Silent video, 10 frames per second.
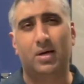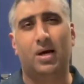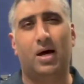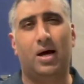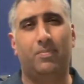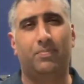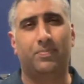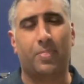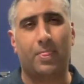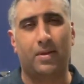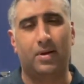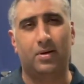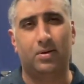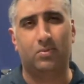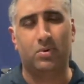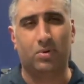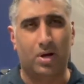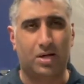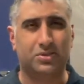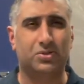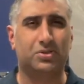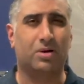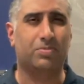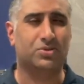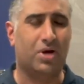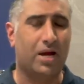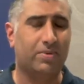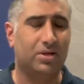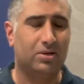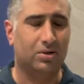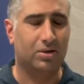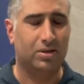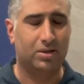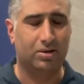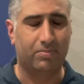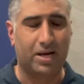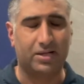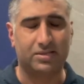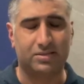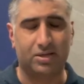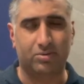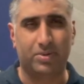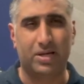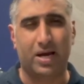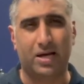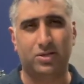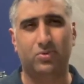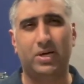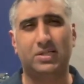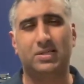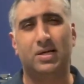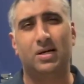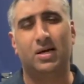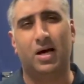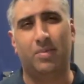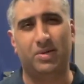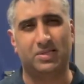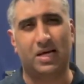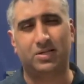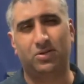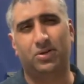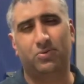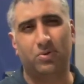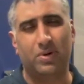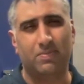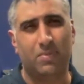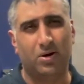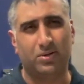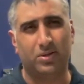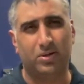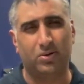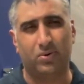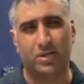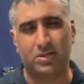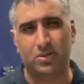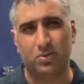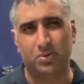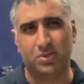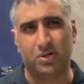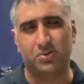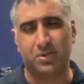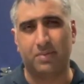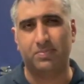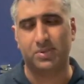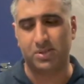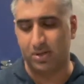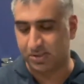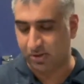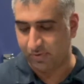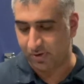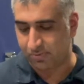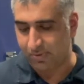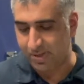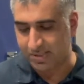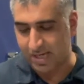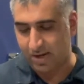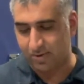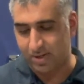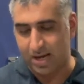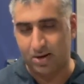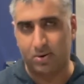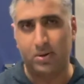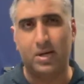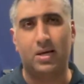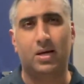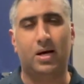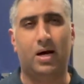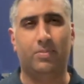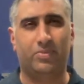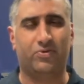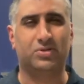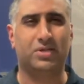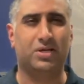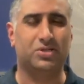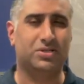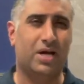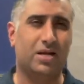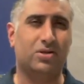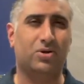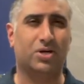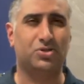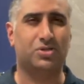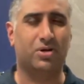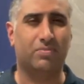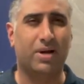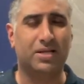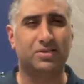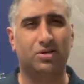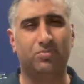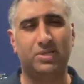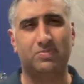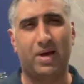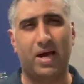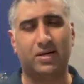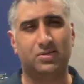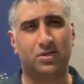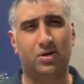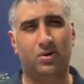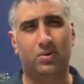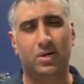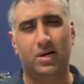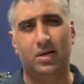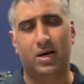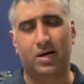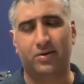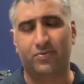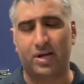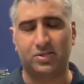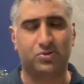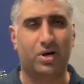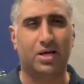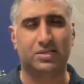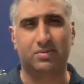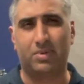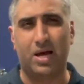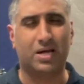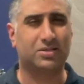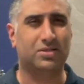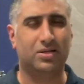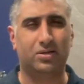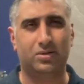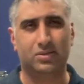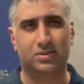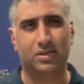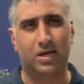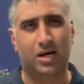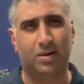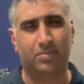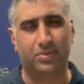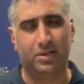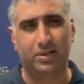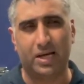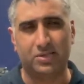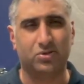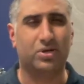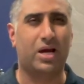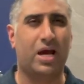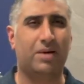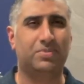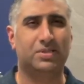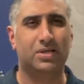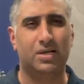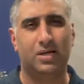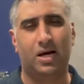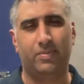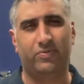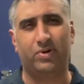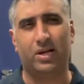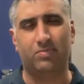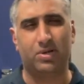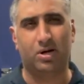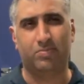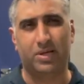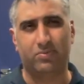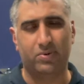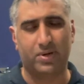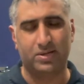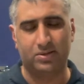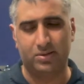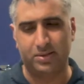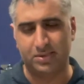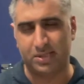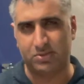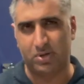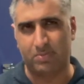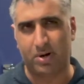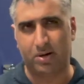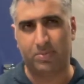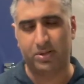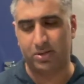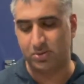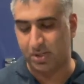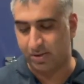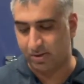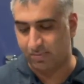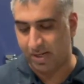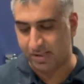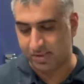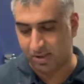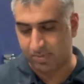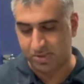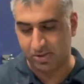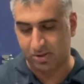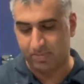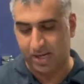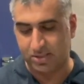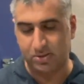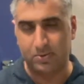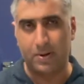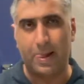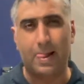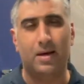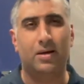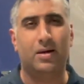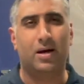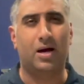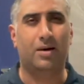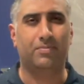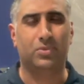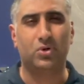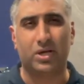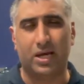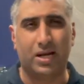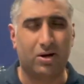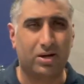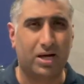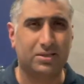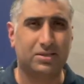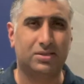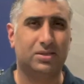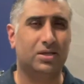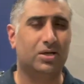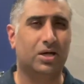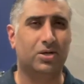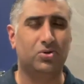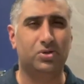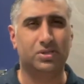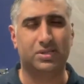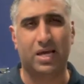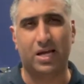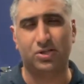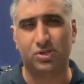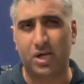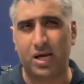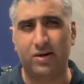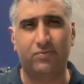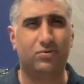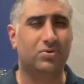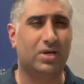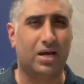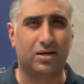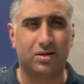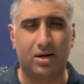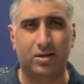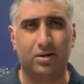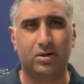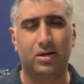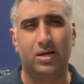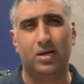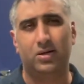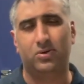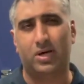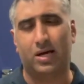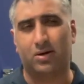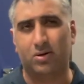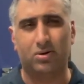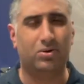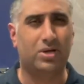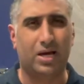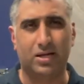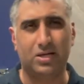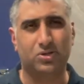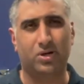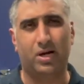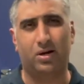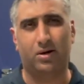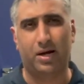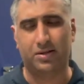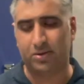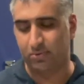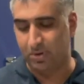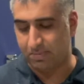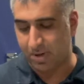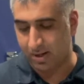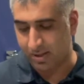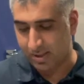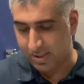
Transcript: Um, we will also start prescribing your, your maintenance therapy at two weeks uh, but it's not until the three week mark that you're going to start using them. So let's go over three weeks out now. Um, the first thing I just said, you can actually start your maintenance therapies back. So uh, the finasteride, the minoxidils, um, the laser caps. Um, if you're getting PRP, we wait till the six week mark, but those other maintenance therapies are gonna go back to. Um, you can get haircuts. You know, you just can't shave, you can't color, you can't curl, you can't heat your hair at the three week mark.